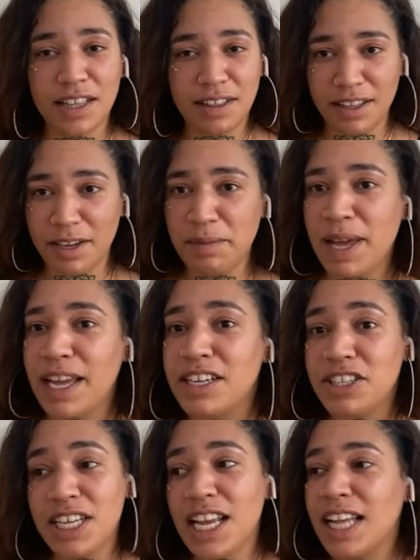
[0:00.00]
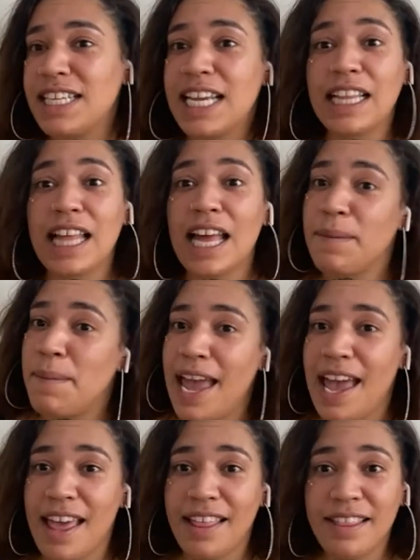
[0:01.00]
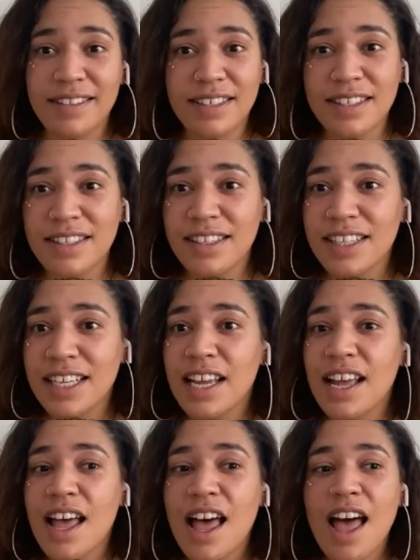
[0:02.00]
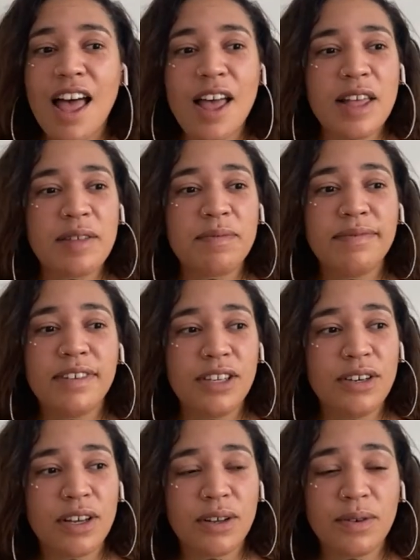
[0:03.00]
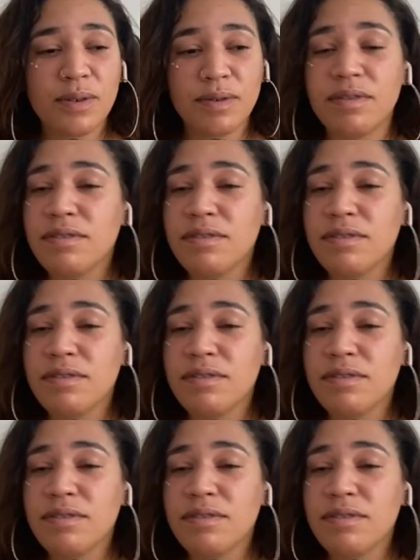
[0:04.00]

clear my energy i take a lot of baths um, you know,